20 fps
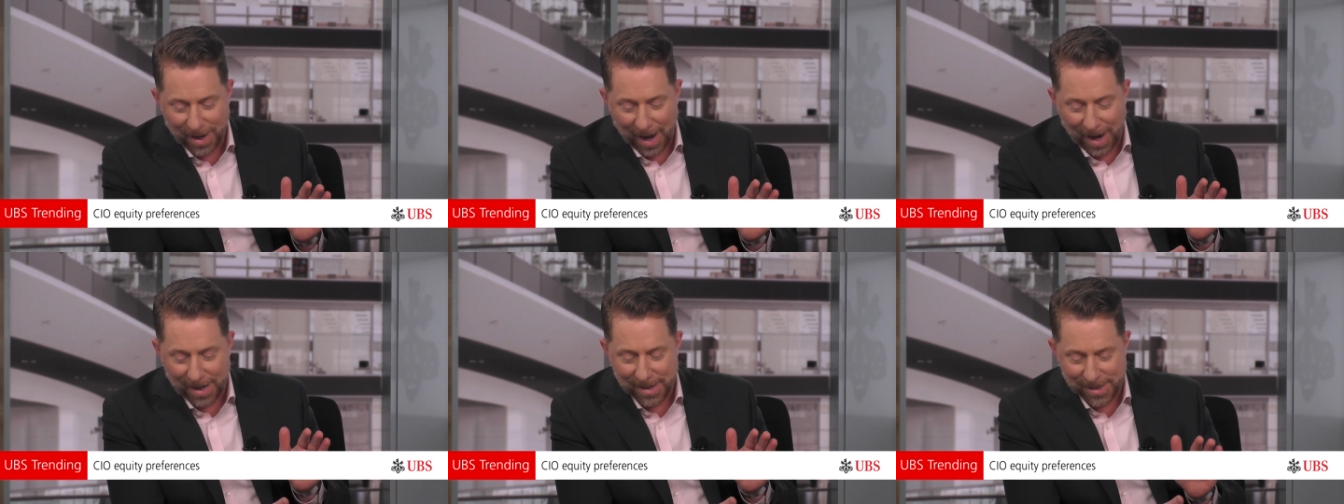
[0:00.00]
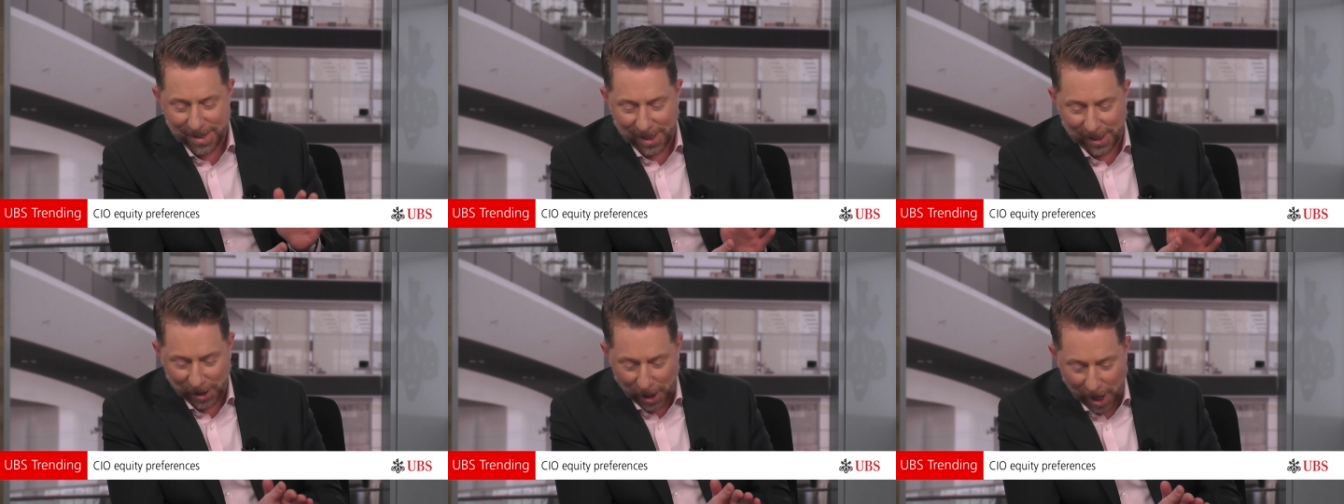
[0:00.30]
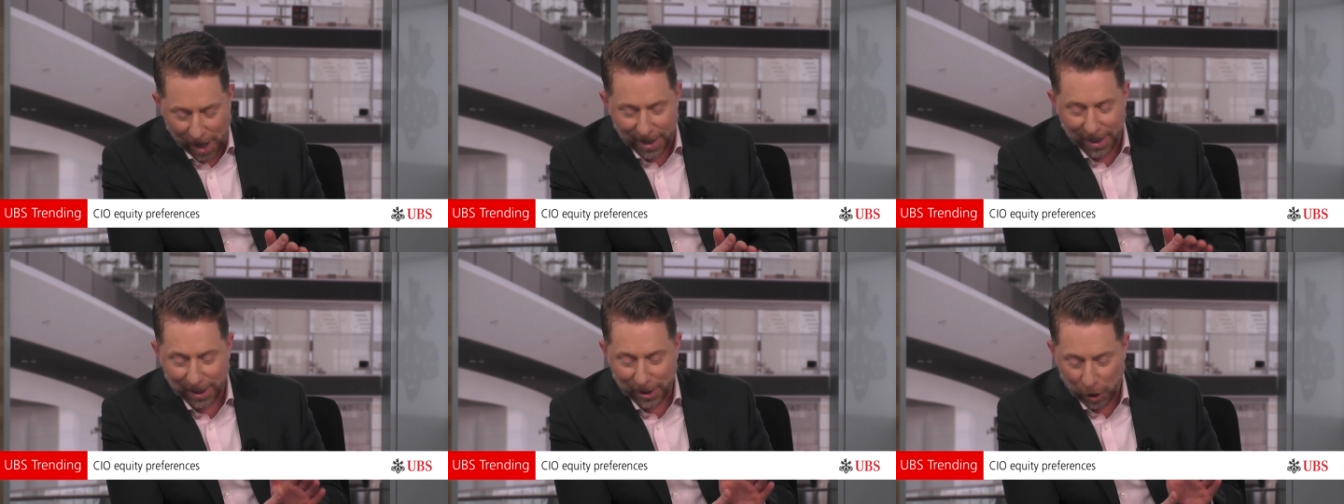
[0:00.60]
and
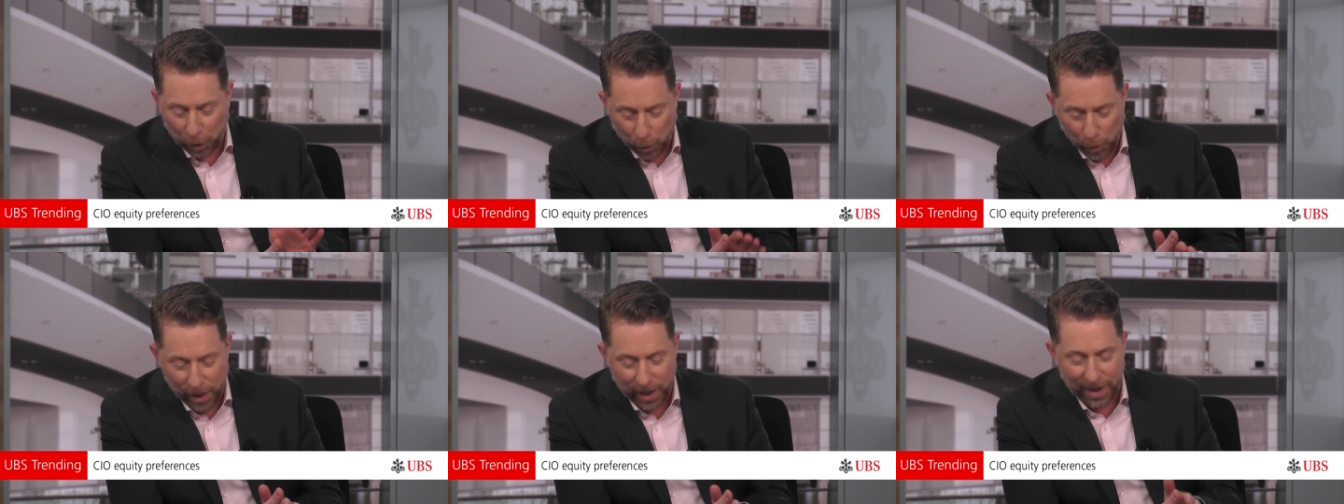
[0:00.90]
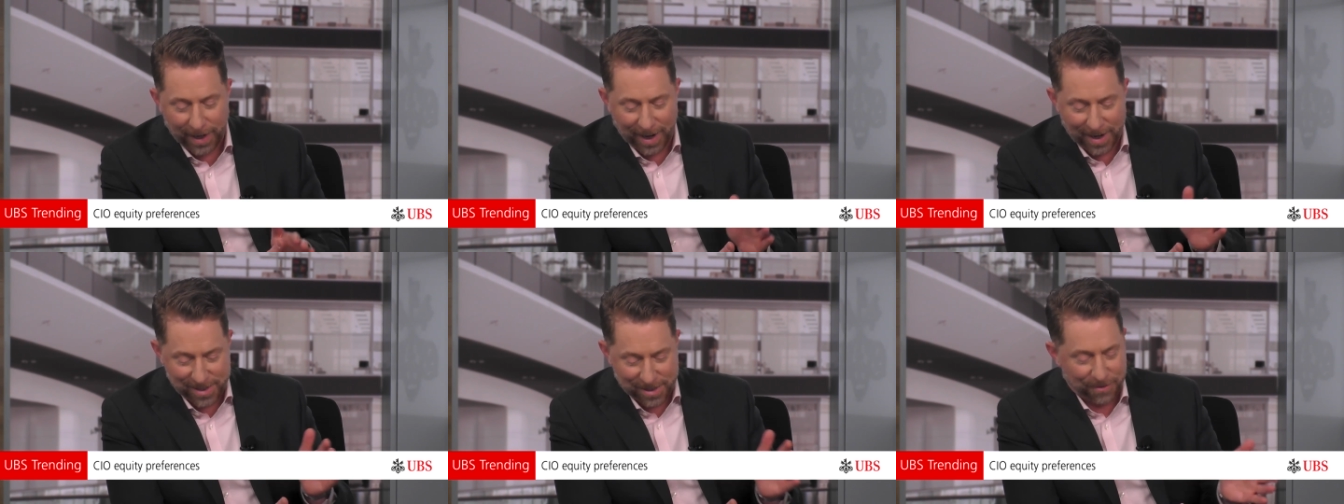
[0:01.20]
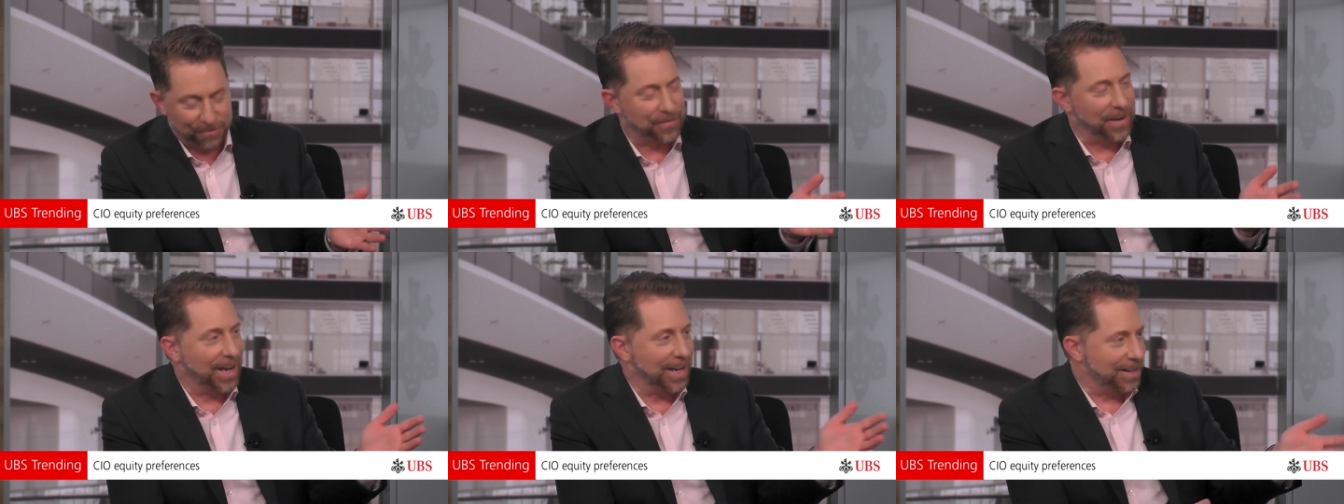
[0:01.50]
declining liquidity as
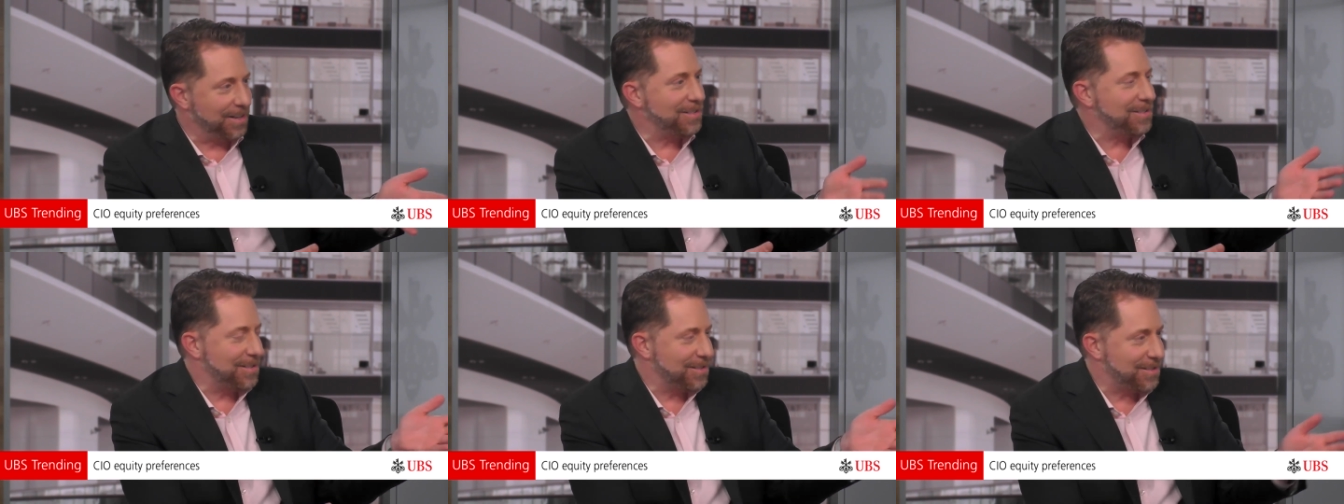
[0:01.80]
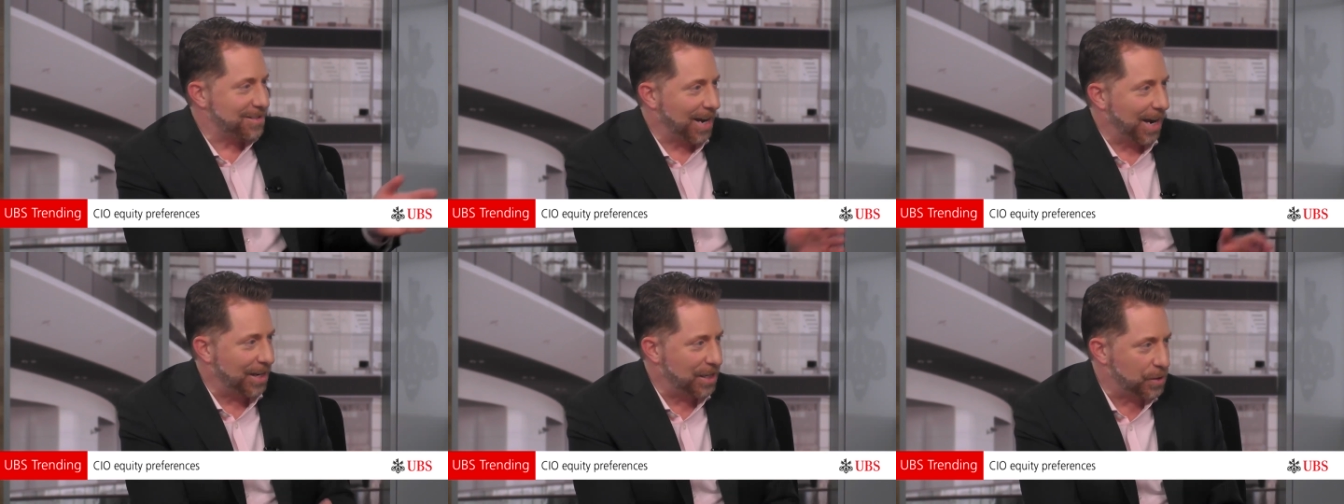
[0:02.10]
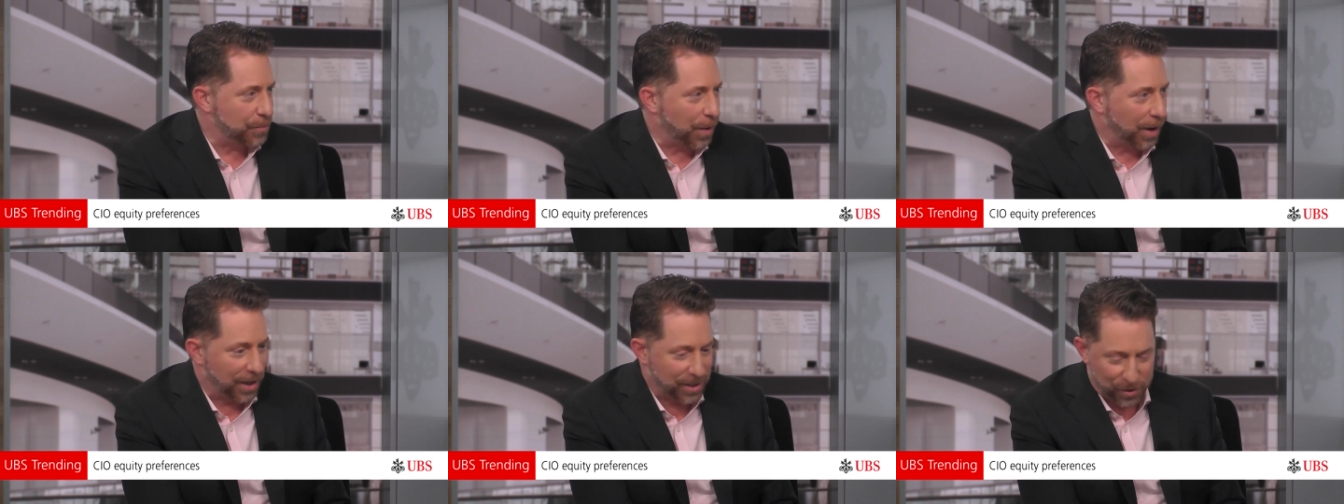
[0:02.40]
the Fed
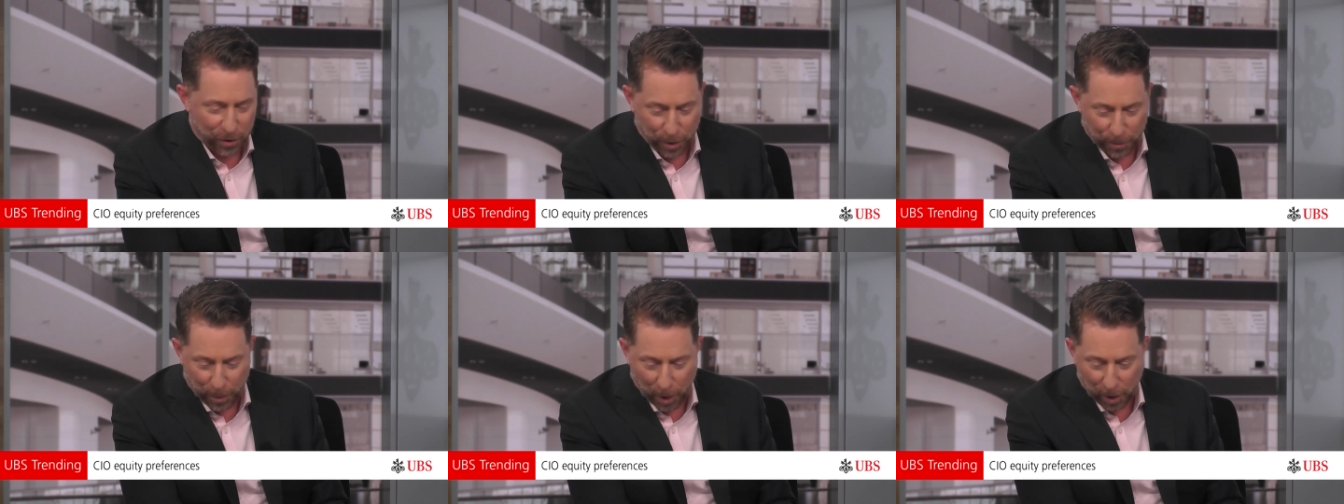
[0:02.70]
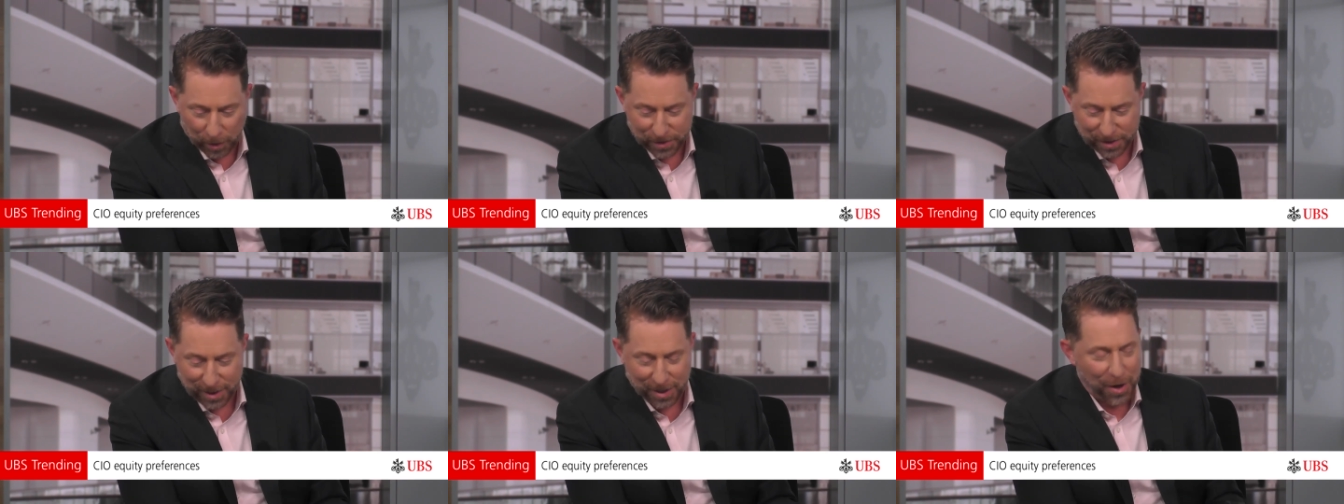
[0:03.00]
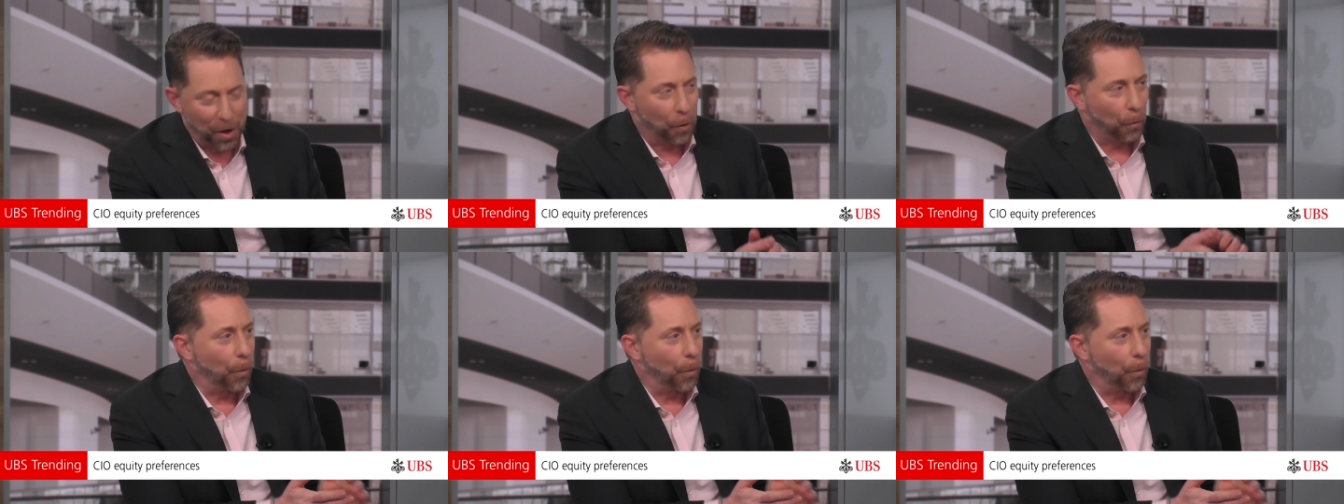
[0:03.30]
tightens monetary policy.